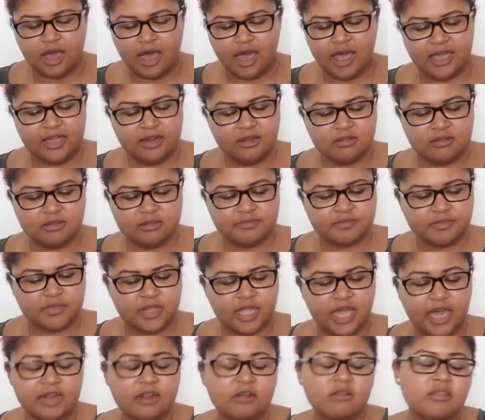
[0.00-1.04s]
I don't,
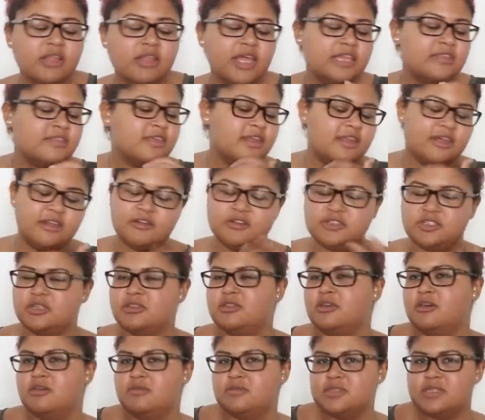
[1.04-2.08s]
I don't like that energy
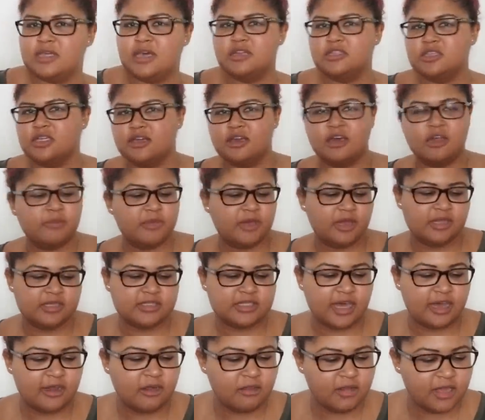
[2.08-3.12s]
though, Sag. I gotta be honest.
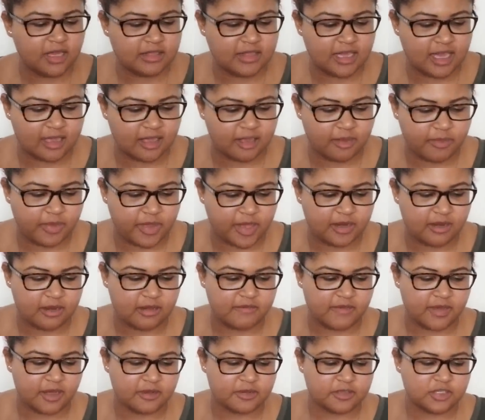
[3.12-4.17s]
I don't like that
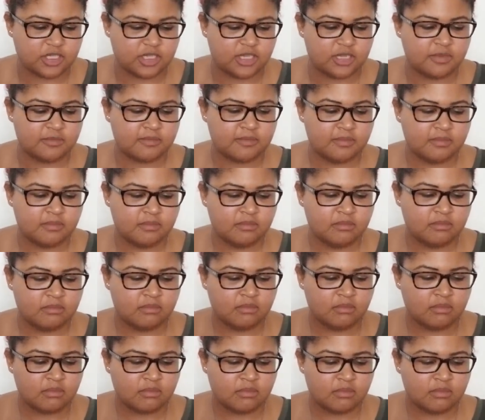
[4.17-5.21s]
competitive energy.
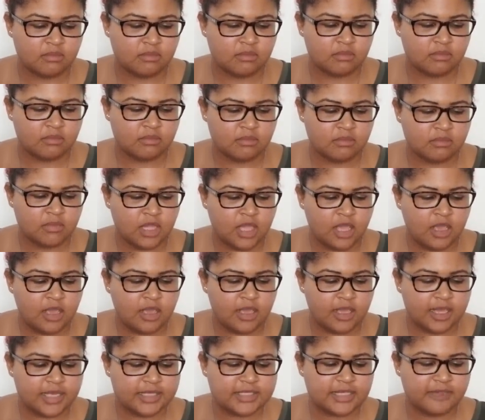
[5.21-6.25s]

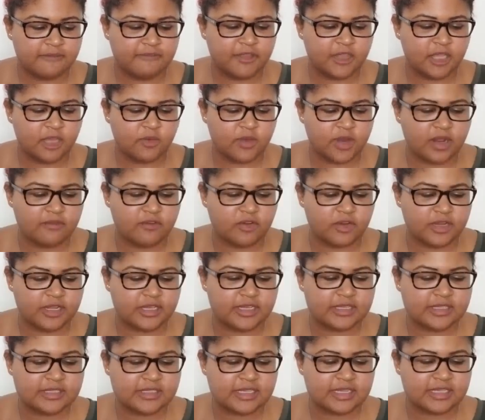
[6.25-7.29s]
Because I feel like whatever it
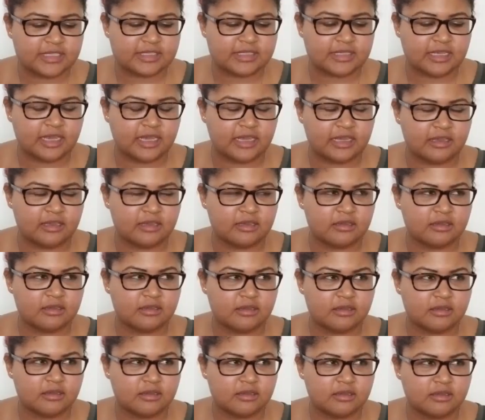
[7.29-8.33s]
is, it's like,
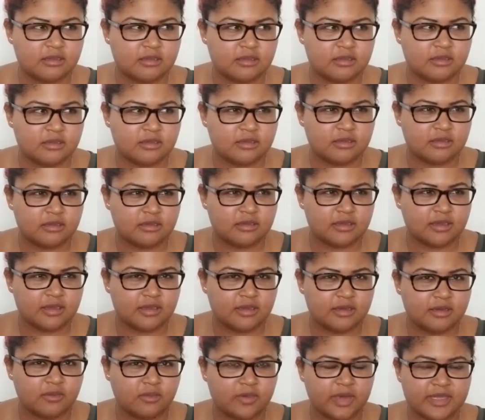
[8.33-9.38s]

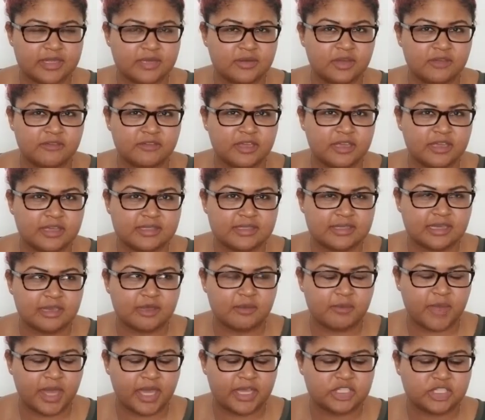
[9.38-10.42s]
why do I feel like it's like
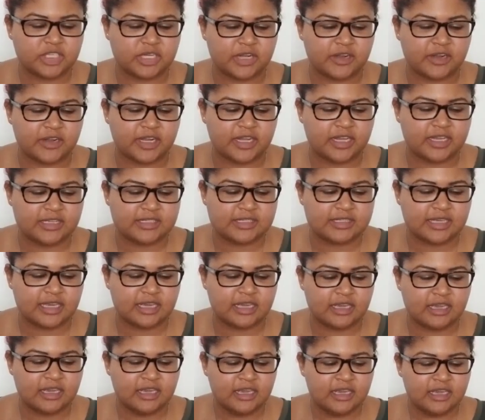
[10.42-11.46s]
imaginary? It's
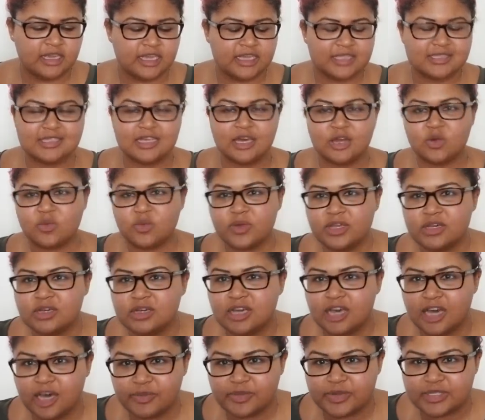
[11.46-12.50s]
like, it's not a real
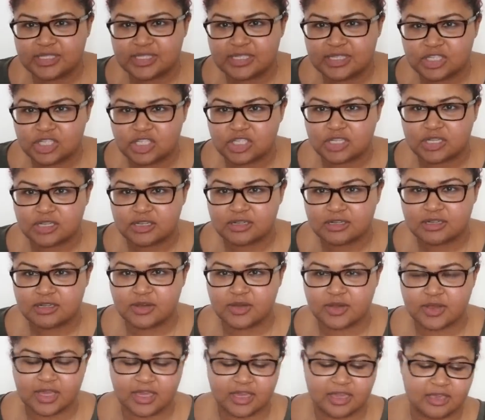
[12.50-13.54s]
competition,
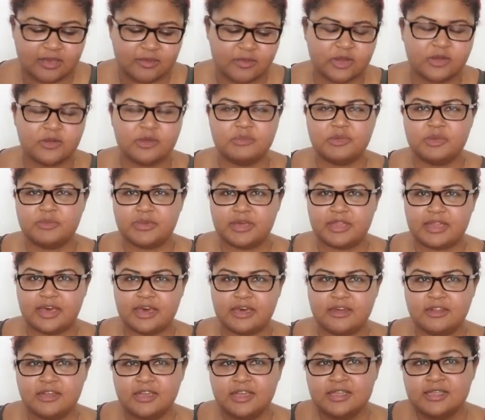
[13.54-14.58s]
okay? What do I mean by
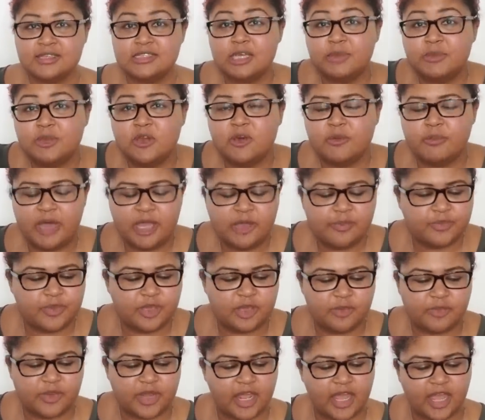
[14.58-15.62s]
that? Some of you might
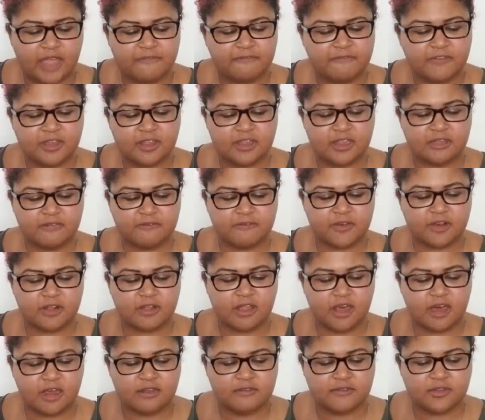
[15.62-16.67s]
be, but I, I feel like for a
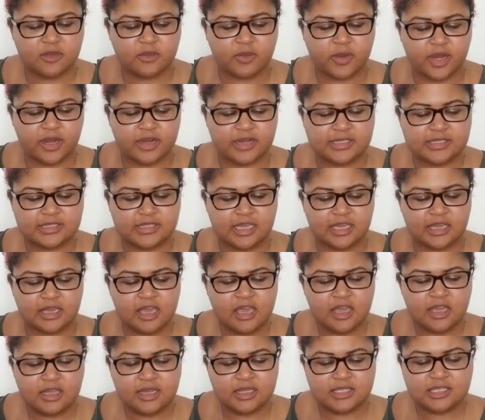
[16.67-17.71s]
lot of you where it's like,
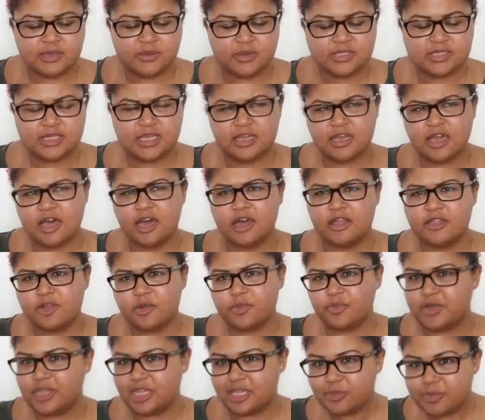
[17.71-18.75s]
it's almost like other
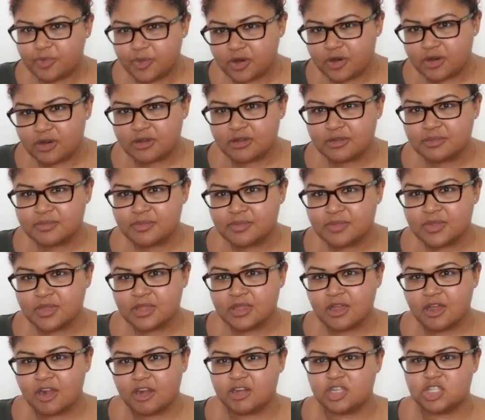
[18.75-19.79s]
people
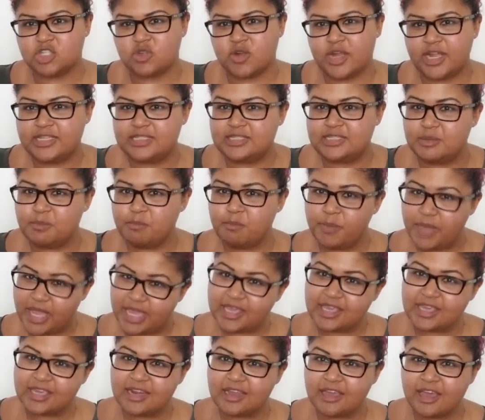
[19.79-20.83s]
are trying to
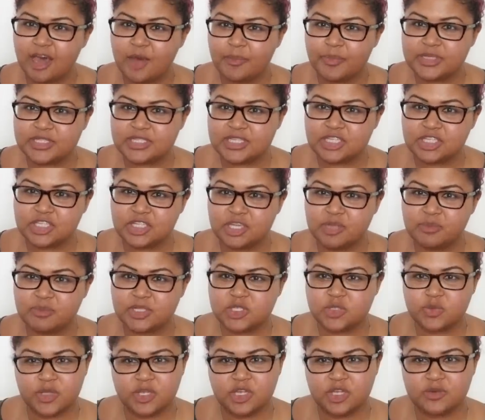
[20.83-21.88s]
make it a competition
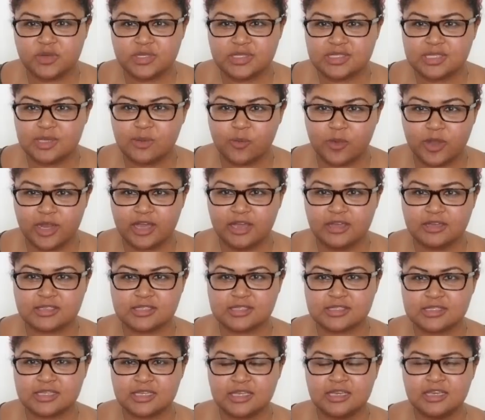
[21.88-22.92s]
between you and someone
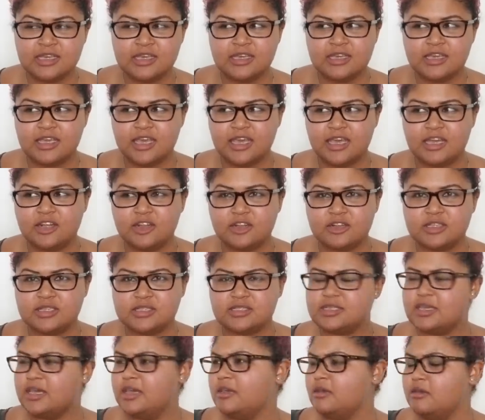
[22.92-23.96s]
else. And you're
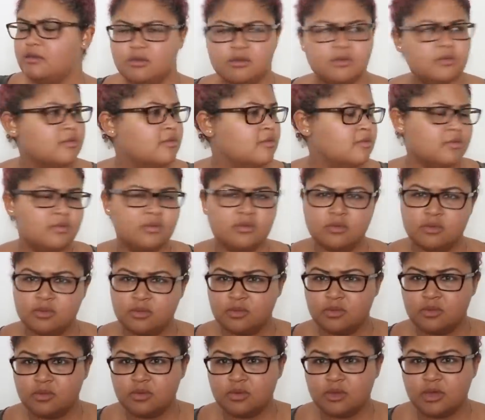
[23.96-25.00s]
just like,
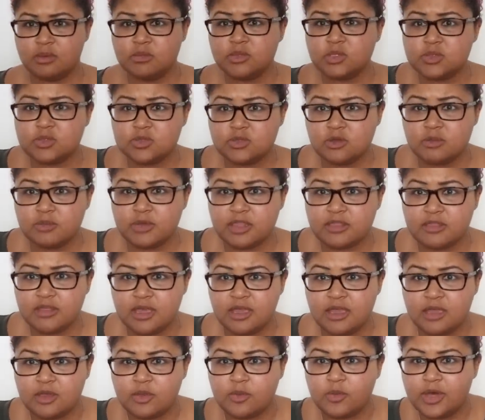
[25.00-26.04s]
I'm just doing my
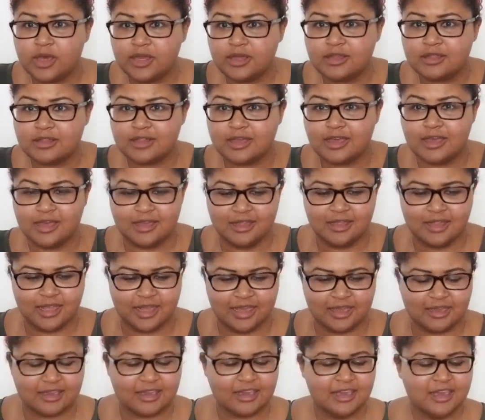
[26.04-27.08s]
thing. What? Like,
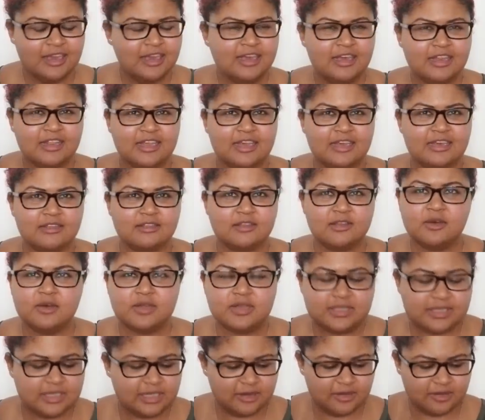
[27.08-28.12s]
like, like no,
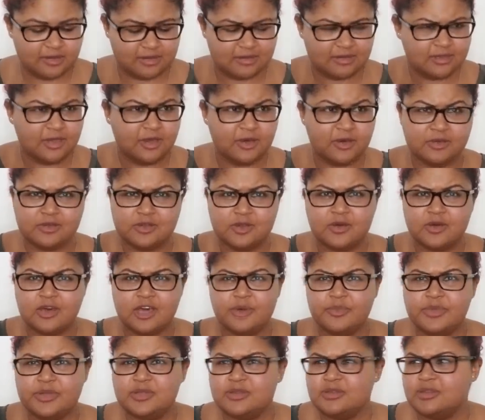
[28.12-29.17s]
this ain't no, no, no
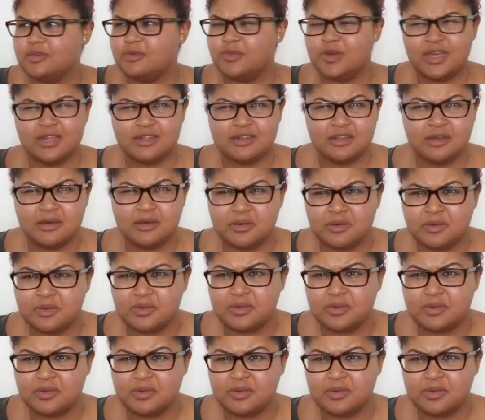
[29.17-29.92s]
competition. like, what? No.